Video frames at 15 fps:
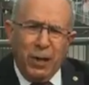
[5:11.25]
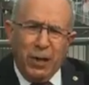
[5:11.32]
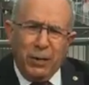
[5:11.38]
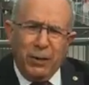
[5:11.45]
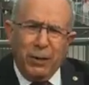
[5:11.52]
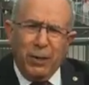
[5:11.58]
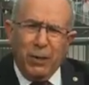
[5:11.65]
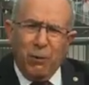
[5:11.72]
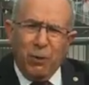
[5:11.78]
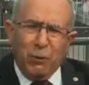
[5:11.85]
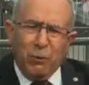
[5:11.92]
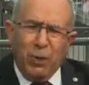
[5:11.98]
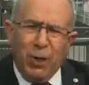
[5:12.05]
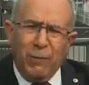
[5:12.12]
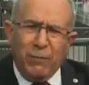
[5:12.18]
And
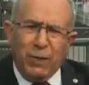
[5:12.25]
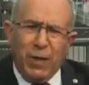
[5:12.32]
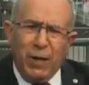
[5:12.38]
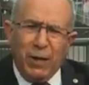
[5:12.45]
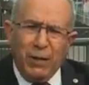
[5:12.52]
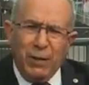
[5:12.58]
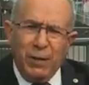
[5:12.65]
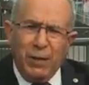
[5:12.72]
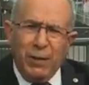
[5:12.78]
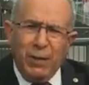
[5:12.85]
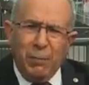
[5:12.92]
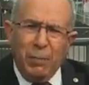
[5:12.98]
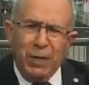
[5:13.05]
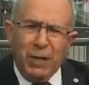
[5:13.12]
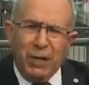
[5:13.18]
what we have done
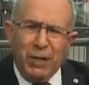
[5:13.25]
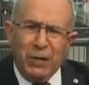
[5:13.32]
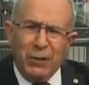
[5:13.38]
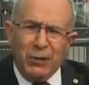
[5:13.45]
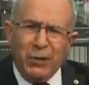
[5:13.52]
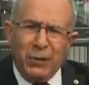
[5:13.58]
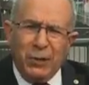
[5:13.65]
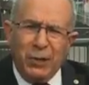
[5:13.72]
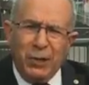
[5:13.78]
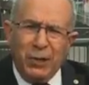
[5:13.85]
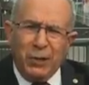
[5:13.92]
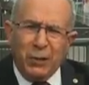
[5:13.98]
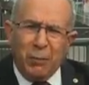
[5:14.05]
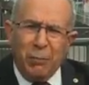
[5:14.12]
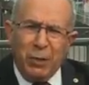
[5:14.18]
merely
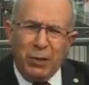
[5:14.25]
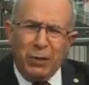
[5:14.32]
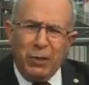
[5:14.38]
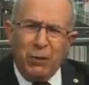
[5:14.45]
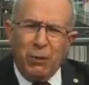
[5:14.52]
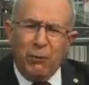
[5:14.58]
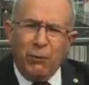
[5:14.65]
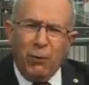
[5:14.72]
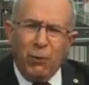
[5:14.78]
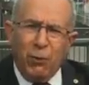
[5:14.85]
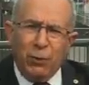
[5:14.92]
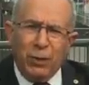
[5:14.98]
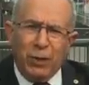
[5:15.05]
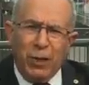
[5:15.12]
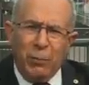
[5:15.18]
recently is a meeting of
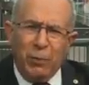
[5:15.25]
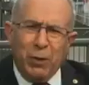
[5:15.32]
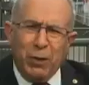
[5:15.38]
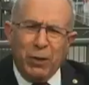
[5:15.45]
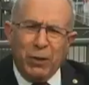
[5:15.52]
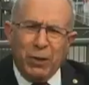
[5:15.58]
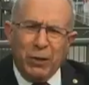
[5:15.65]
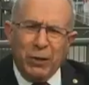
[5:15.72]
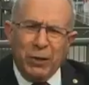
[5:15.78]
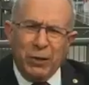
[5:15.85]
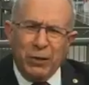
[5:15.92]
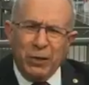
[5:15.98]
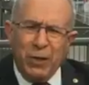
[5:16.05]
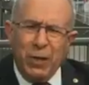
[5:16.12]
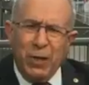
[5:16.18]
all the neighboring
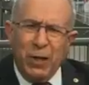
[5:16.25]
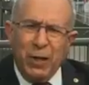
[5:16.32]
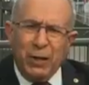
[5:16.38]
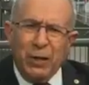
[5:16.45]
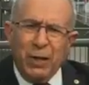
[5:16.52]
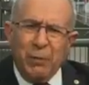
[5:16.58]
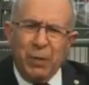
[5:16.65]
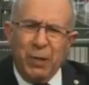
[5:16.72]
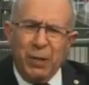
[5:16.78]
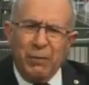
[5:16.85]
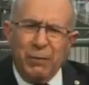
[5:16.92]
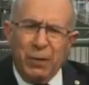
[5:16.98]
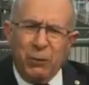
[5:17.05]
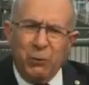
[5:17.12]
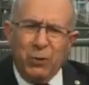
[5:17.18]
countries, and I
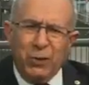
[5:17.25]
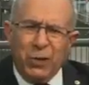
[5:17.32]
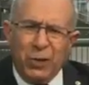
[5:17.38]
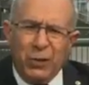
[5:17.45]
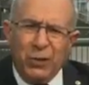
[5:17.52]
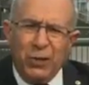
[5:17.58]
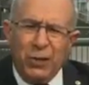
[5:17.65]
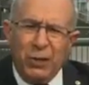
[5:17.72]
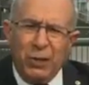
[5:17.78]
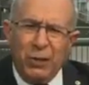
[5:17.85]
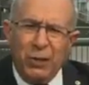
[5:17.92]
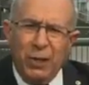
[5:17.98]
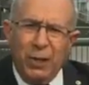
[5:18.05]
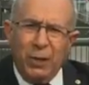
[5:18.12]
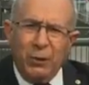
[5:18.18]
believe that we
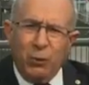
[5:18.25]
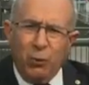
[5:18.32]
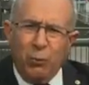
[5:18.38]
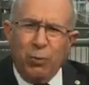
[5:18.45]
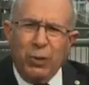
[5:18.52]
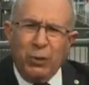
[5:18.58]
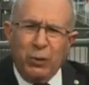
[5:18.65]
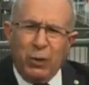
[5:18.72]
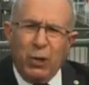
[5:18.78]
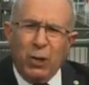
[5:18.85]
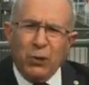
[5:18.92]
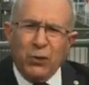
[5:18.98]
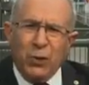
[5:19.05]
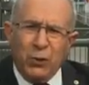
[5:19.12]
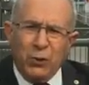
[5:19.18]
succeeded to build a
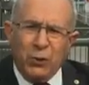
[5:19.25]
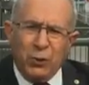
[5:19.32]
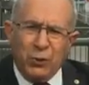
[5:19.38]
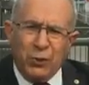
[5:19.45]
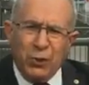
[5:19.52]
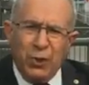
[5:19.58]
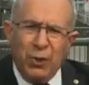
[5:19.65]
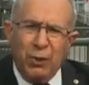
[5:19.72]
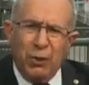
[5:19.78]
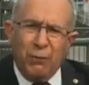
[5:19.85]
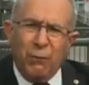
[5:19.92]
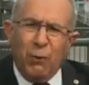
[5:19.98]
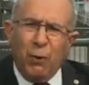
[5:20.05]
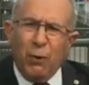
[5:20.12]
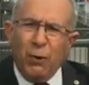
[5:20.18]
consensus
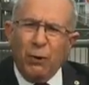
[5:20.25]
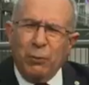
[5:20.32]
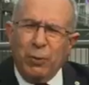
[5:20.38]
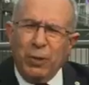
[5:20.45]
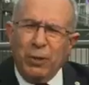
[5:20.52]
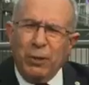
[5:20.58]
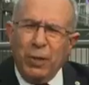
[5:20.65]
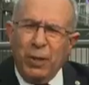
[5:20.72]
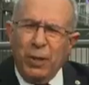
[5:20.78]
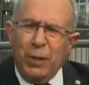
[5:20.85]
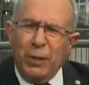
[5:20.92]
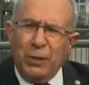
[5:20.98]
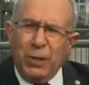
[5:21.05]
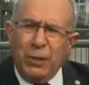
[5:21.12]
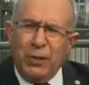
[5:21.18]
of all
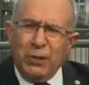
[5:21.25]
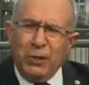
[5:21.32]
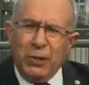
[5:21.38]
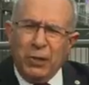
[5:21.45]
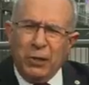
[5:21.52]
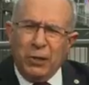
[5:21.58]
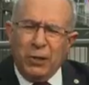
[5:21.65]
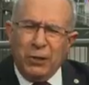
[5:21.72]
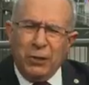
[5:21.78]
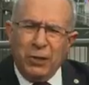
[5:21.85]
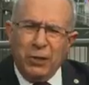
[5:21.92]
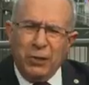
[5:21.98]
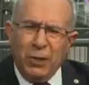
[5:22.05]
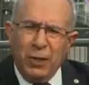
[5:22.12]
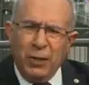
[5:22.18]
the regional
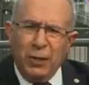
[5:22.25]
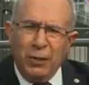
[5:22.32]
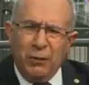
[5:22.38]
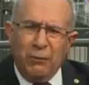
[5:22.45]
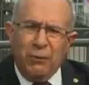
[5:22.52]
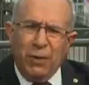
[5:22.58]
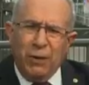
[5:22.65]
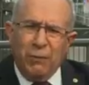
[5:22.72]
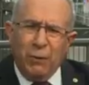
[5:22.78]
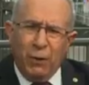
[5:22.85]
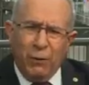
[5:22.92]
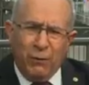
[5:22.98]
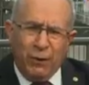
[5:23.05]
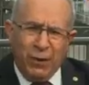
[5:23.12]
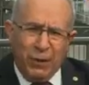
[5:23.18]
countries in
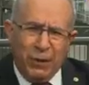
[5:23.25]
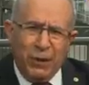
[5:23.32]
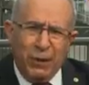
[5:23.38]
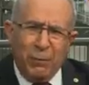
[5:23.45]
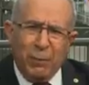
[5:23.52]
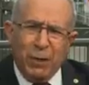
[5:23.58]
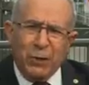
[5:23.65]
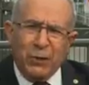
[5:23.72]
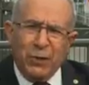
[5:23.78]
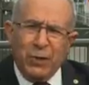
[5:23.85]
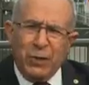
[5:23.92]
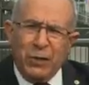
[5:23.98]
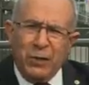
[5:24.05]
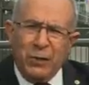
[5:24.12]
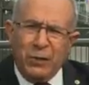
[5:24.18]
favor of getting
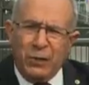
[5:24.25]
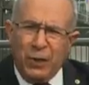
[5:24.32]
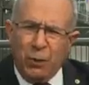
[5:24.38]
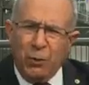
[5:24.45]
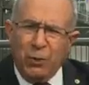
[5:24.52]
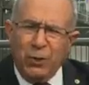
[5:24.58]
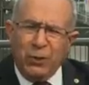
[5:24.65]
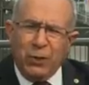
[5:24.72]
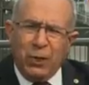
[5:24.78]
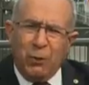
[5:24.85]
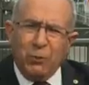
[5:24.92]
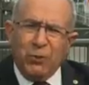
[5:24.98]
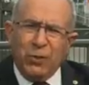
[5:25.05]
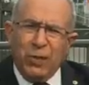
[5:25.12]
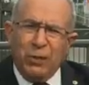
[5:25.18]
mercenaries, terrorists
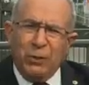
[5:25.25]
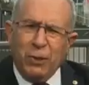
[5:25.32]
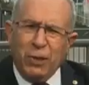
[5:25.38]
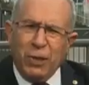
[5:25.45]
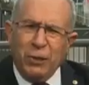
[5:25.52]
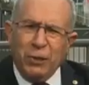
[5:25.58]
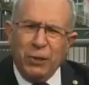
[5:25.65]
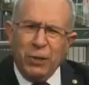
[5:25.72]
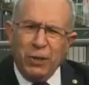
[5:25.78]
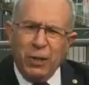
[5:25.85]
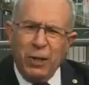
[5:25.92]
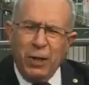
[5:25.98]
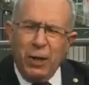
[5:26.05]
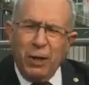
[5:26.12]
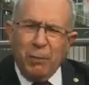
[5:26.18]
outside the
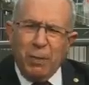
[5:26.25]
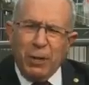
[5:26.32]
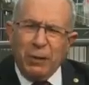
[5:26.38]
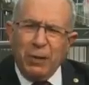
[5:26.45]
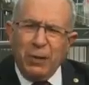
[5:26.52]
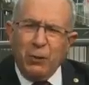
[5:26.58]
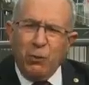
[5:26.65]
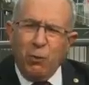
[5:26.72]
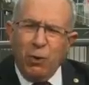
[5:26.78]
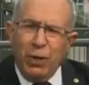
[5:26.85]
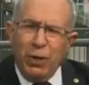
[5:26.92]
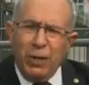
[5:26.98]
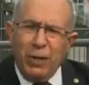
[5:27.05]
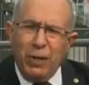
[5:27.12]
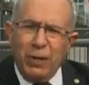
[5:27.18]
country, but in a
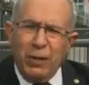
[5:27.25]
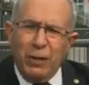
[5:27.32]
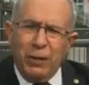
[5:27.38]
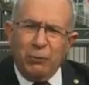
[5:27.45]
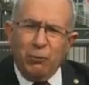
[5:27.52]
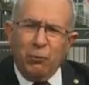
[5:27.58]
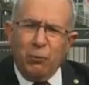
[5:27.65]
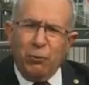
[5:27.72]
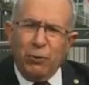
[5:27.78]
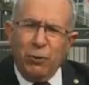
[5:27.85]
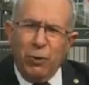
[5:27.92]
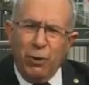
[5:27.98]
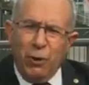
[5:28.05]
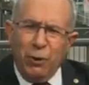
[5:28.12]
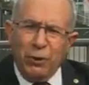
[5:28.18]
way that
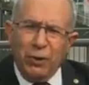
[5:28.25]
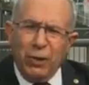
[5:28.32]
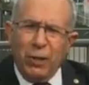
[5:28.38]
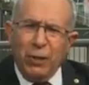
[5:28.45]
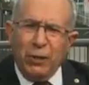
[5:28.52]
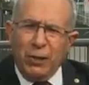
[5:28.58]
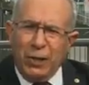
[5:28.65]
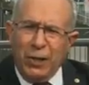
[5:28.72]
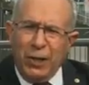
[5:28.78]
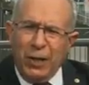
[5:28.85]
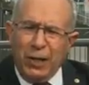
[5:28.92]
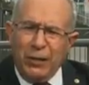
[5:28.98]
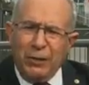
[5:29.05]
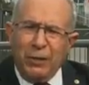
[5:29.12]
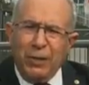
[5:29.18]
would not
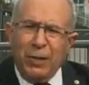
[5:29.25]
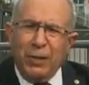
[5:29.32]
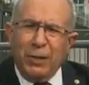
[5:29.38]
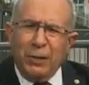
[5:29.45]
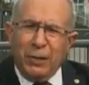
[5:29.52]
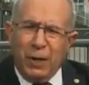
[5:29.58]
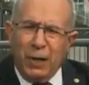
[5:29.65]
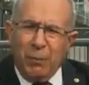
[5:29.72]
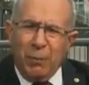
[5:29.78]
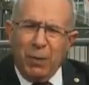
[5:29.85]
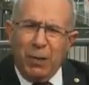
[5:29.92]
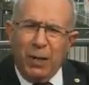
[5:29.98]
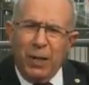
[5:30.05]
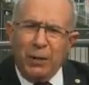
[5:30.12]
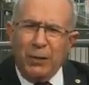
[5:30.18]
create
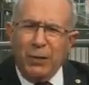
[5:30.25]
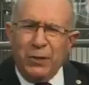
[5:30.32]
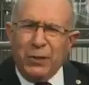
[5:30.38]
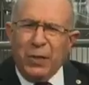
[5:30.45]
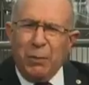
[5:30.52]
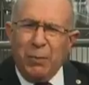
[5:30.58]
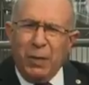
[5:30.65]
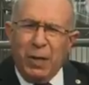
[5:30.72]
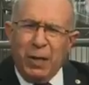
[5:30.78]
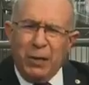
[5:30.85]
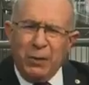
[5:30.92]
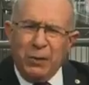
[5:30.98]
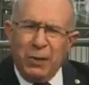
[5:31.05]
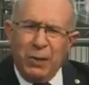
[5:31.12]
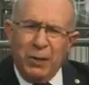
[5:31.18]
trouble and
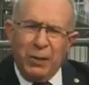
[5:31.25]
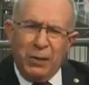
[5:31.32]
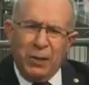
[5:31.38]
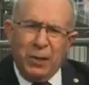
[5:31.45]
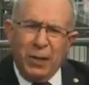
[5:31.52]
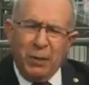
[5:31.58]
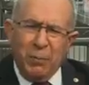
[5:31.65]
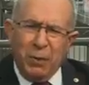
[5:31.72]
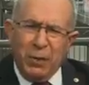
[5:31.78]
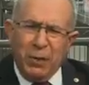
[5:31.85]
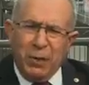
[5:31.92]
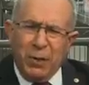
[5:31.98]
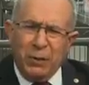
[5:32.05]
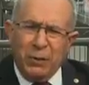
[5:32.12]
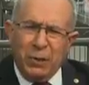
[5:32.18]
destabilize the
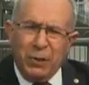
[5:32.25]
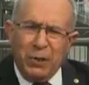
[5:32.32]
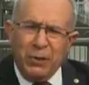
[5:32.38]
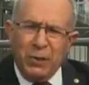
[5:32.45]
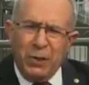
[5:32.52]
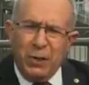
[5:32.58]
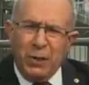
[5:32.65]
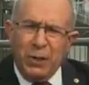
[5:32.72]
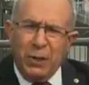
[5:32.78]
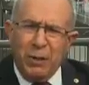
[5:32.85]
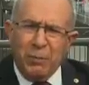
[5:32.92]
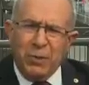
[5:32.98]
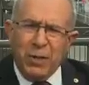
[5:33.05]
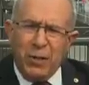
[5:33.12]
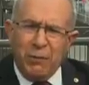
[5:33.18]
neighboring countries
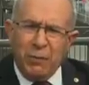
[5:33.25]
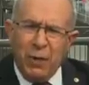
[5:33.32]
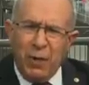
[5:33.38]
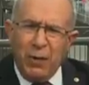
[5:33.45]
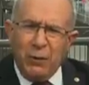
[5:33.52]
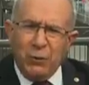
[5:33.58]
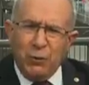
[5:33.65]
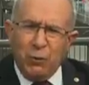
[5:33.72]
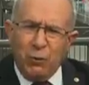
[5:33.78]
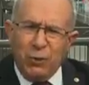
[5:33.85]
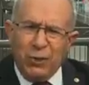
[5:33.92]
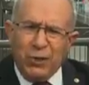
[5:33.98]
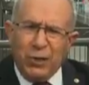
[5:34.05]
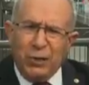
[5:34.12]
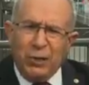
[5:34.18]
themselves. So
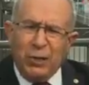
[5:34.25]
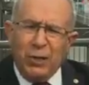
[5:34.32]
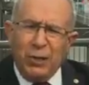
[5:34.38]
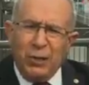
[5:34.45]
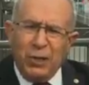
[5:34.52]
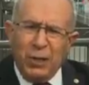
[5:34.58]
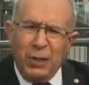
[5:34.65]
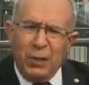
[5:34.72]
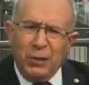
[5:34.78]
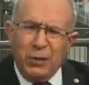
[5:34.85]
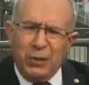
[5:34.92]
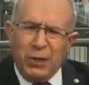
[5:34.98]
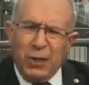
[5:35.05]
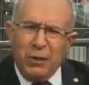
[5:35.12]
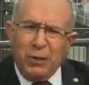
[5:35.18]
we certainly
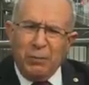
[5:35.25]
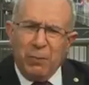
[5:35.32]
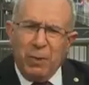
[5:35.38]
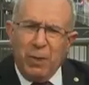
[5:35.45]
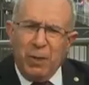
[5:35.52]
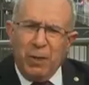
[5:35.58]
stand